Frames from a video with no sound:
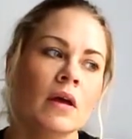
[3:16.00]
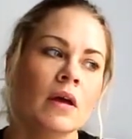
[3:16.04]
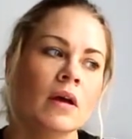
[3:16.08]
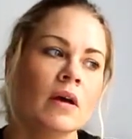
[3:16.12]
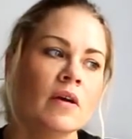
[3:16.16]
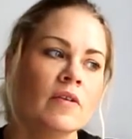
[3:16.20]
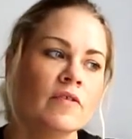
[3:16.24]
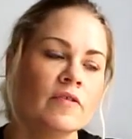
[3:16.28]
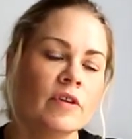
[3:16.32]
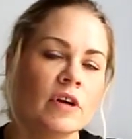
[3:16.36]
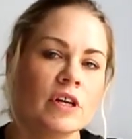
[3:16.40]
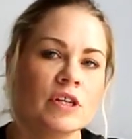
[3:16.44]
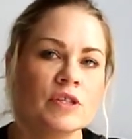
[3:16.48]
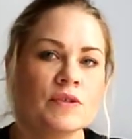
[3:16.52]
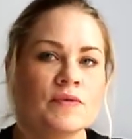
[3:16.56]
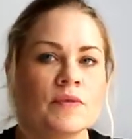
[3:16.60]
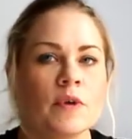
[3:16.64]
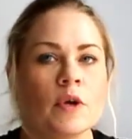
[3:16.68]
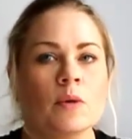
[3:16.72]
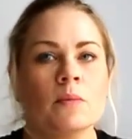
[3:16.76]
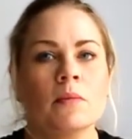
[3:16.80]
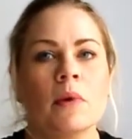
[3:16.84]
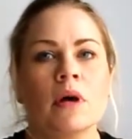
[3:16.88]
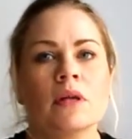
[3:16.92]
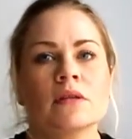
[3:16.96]
First
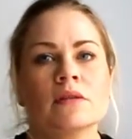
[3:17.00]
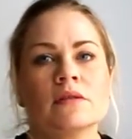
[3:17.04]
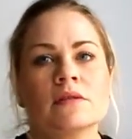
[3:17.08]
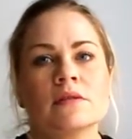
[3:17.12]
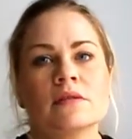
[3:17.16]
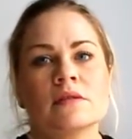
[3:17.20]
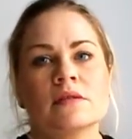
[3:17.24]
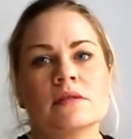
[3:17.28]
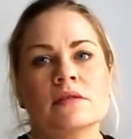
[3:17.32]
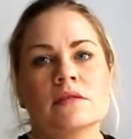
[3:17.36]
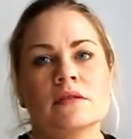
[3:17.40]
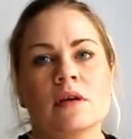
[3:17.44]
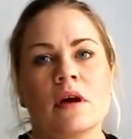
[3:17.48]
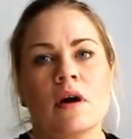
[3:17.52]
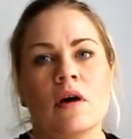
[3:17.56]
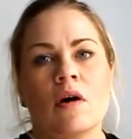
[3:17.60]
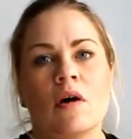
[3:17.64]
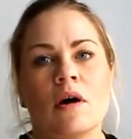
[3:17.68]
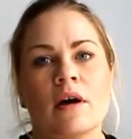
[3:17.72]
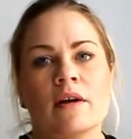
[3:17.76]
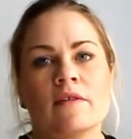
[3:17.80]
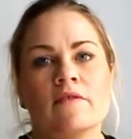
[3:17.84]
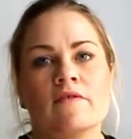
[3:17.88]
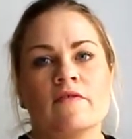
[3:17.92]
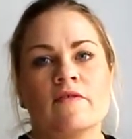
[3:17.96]
few months
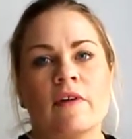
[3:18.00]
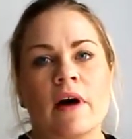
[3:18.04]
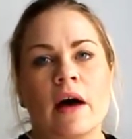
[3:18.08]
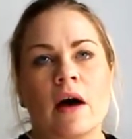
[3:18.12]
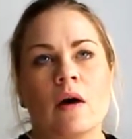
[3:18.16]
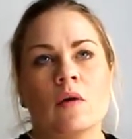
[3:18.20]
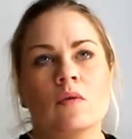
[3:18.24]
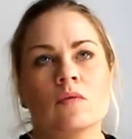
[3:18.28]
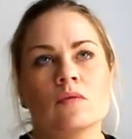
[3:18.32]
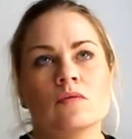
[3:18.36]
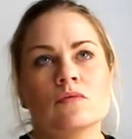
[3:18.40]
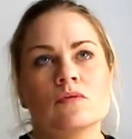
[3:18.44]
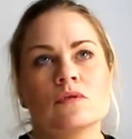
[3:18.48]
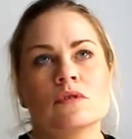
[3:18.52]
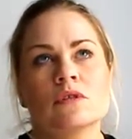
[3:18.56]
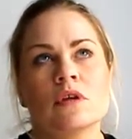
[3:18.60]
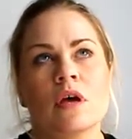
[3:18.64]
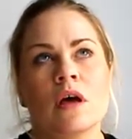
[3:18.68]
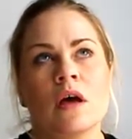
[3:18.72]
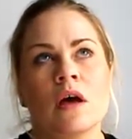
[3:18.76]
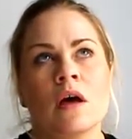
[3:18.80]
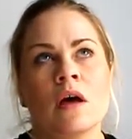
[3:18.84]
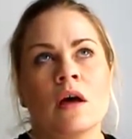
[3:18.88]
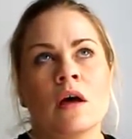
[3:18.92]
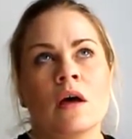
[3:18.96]
I felt
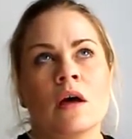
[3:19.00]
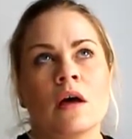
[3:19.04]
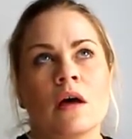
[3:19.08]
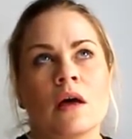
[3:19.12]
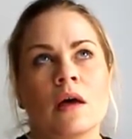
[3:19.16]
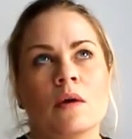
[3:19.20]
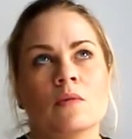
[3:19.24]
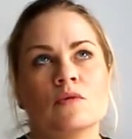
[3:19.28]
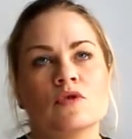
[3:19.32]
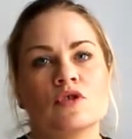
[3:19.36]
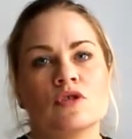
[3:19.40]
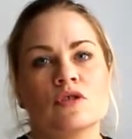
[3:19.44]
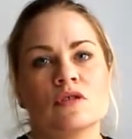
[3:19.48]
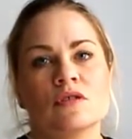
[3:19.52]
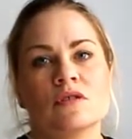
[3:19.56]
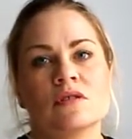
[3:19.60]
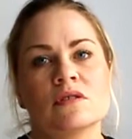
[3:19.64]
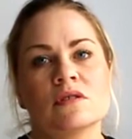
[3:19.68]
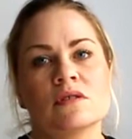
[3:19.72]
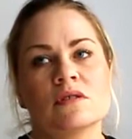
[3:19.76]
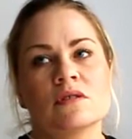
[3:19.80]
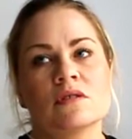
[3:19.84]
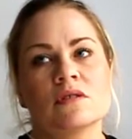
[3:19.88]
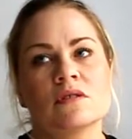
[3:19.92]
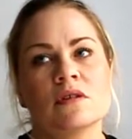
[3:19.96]
it was
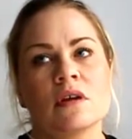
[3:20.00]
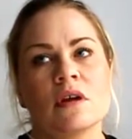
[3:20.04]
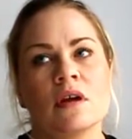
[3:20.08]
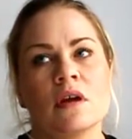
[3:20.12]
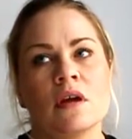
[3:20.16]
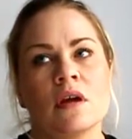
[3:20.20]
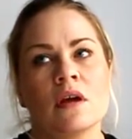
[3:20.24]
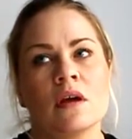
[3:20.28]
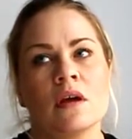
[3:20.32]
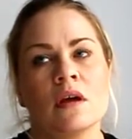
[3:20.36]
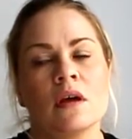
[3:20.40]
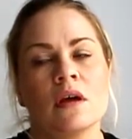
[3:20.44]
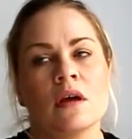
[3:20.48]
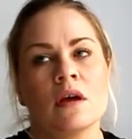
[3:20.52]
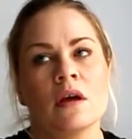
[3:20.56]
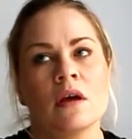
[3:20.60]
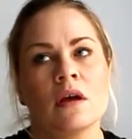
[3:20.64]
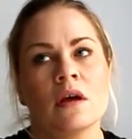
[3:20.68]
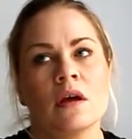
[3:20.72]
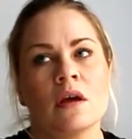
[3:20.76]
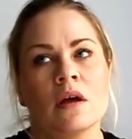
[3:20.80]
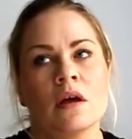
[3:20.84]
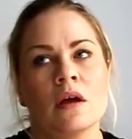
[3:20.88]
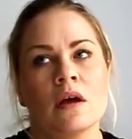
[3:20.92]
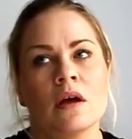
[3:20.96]
just
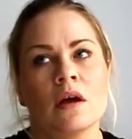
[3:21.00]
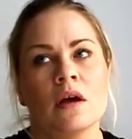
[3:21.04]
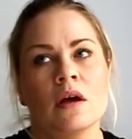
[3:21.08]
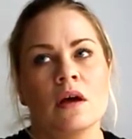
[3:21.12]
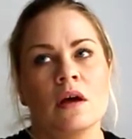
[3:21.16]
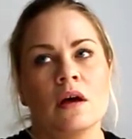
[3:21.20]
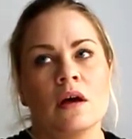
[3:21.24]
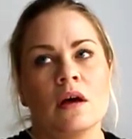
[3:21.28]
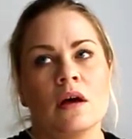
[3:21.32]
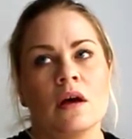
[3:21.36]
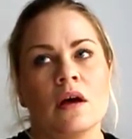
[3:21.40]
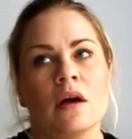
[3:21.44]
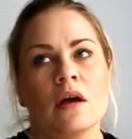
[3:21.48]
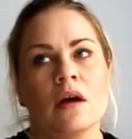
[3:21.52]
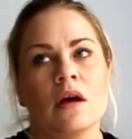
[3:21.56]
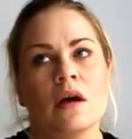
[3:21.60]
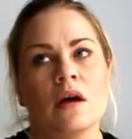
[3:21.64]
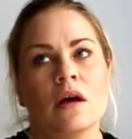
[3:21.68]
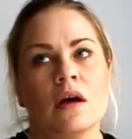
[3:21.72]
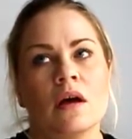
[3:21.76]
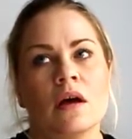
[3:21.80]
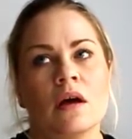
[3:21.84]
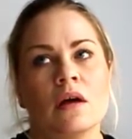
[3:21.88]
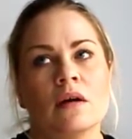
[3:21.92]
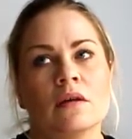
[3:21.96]

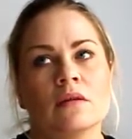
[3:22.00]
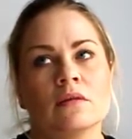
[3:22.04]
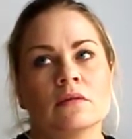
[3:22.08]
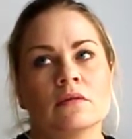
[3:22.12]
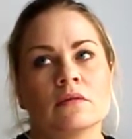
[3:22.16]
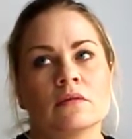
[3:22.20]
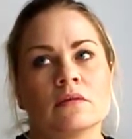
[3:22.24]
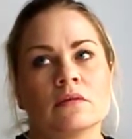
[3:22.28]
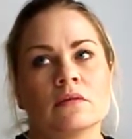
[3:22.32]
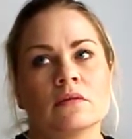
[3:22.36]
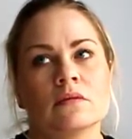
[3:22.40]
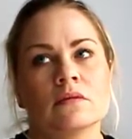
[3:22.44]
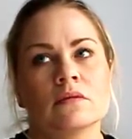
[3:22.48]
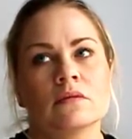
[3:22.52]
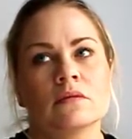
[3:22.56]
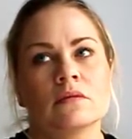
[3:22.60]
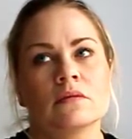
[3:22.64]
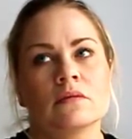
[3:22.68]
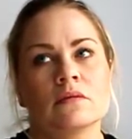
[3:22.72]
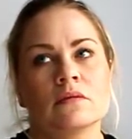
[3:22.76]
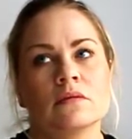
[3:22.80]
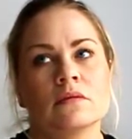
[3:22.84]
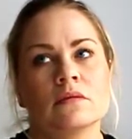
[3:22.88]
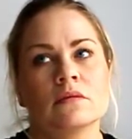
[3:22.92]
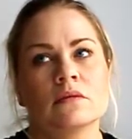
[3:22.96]

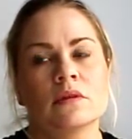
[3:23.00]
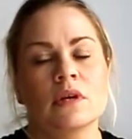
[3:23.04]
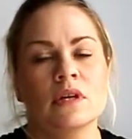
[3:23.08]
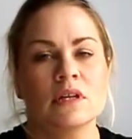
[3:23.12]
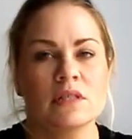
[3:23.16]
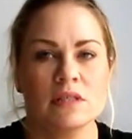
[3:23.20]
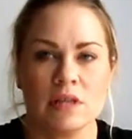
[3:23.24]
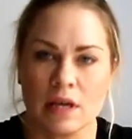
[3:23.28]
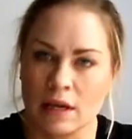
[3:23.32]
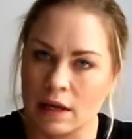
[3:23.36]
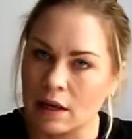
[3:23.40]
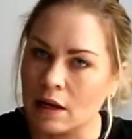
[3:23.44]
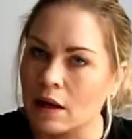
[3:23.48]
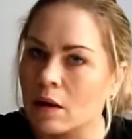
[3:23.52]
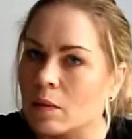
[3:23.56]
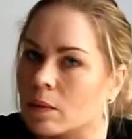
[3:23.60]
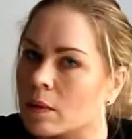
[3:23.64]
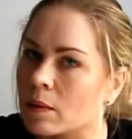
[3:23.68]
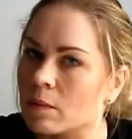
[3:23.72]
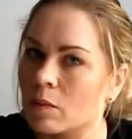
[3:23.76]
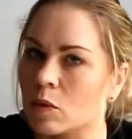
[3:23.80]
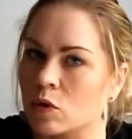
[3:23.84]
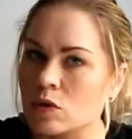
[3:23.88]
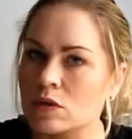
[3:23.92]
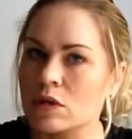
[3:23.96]
going to take a little
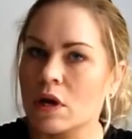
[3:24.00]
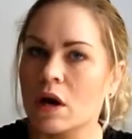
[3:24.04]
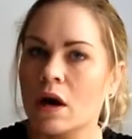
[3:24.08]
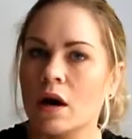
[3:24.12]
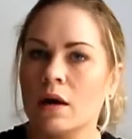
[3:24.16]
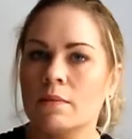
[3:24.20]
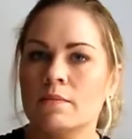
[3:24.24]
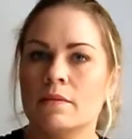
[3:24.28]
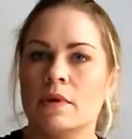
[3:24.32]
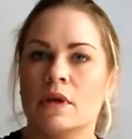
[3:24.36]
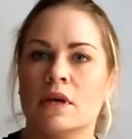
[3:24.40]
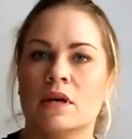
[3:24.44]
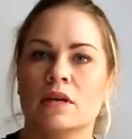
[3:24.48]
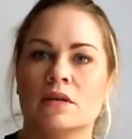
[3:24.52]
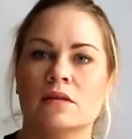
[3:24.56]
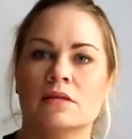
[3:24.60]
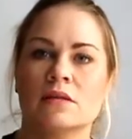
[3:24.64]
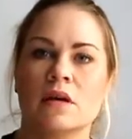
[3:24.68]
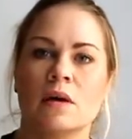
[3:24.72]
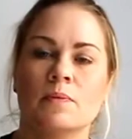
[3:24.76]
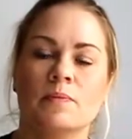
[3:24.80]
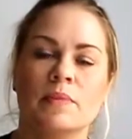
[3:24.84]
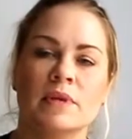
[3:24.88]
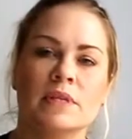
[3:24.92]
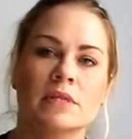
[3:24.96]
bit more time, because
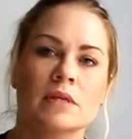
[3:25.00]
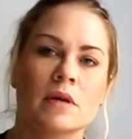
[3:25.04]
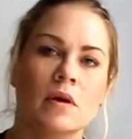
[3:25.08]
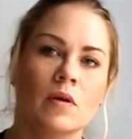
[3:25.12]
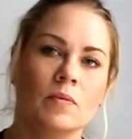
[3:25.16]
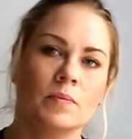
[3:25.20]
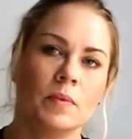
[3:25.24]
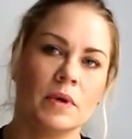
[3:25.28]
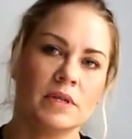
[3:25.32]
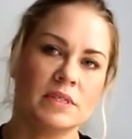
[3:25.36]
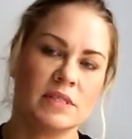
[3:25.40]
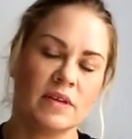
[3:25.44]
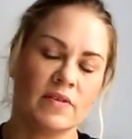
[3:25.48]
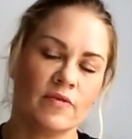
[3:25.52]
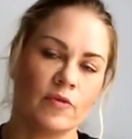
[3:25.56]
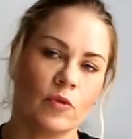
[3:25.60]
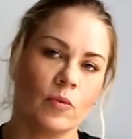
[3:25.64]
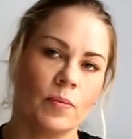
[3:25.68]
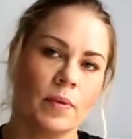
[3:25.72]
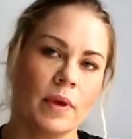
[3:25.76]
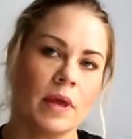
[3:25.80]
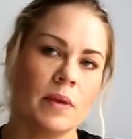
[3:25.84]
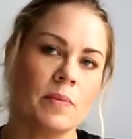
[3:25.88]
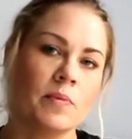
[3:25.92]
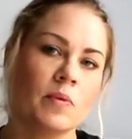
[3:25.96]
I've been told by several
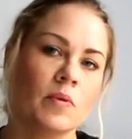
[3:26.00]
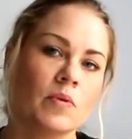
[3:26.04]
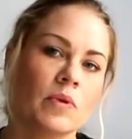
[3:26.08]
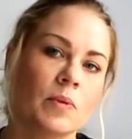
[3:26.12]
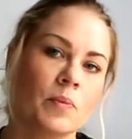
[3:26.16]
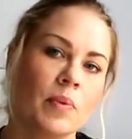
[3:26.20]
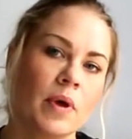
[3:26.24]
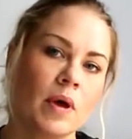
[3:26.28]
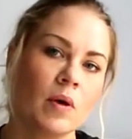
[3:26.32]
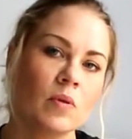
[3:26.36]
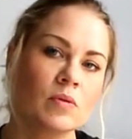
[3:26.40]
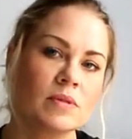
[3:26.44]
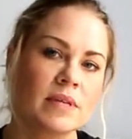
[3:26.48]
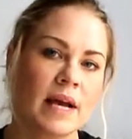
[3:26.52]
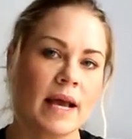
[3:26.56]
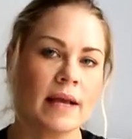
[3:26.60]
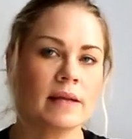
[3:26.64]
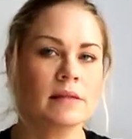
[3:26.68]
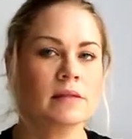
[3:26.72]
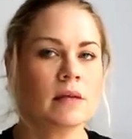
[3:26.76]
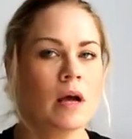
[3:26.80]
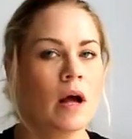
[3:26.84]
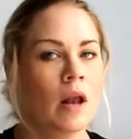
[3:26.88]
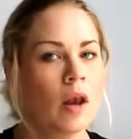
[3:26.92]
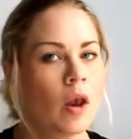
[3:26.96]
people the pill
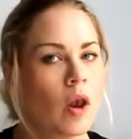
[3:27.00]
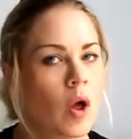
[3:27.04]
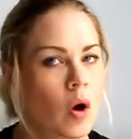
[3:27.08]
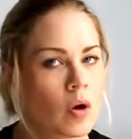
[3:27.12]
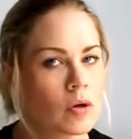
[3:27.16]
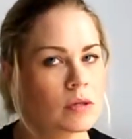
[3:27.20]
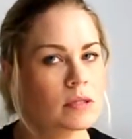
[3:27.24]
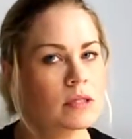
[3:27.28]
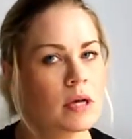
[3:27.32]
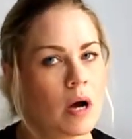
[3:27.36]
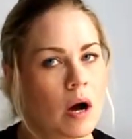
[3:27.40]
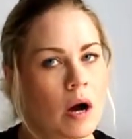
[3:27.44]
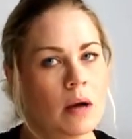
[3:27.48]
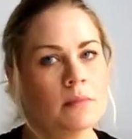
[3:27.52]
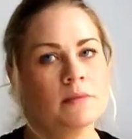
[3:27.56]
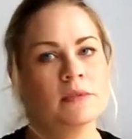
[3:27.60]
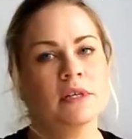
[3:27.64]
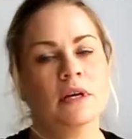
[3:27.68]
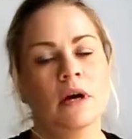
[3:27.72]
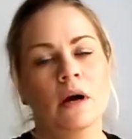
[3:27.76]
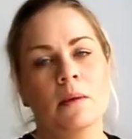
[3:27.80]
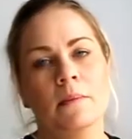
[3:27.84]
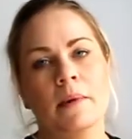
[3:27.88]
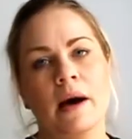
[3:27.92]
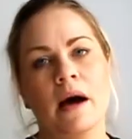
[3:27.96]
takes a long time to
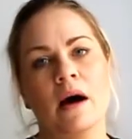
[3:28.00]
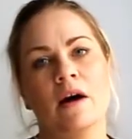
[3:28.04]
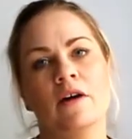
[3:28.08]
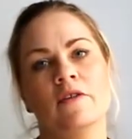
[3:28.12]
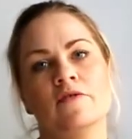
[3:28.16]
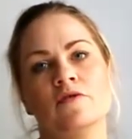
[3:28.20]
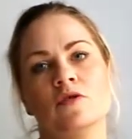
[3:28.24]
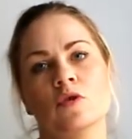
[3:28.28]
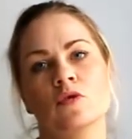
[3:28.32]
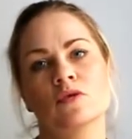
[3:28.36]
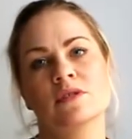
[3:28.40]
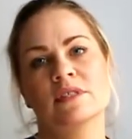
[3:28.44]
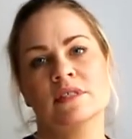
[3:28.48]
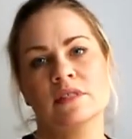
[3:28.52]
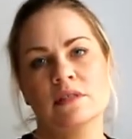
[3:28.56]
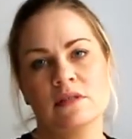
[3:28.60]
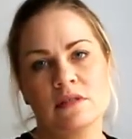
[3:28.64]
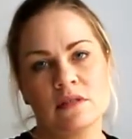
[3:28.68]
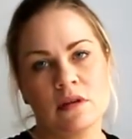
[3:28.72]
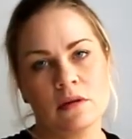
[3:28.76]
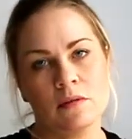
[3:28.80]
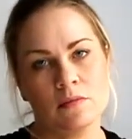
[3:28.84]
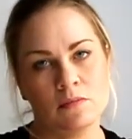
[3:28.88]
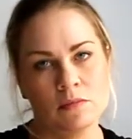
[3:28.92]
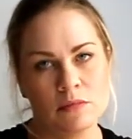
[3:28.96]
come out of your
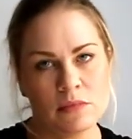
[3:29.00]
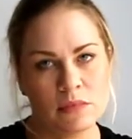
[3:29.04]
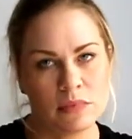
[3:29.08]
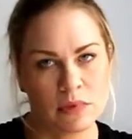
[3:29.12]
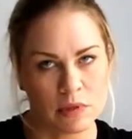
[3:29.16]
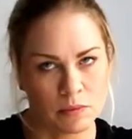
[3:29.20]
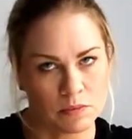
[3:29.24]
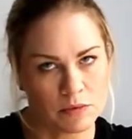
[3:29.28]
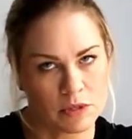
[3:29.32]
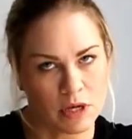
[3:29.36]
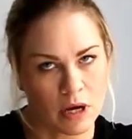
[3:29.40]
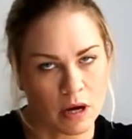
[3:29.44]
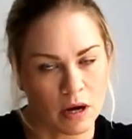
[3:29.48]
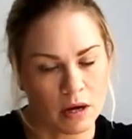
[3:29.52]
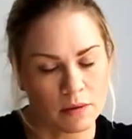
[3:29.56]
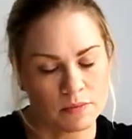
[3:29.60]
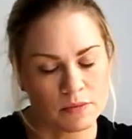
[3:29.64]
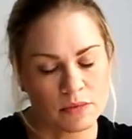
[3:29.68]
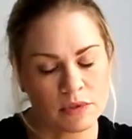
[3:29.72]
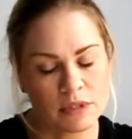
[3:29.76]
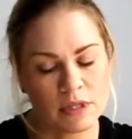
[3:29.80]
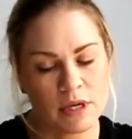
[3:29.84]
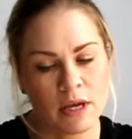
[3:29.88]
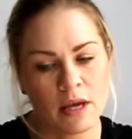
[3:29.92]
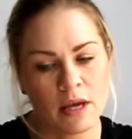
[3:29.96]
system sometimes.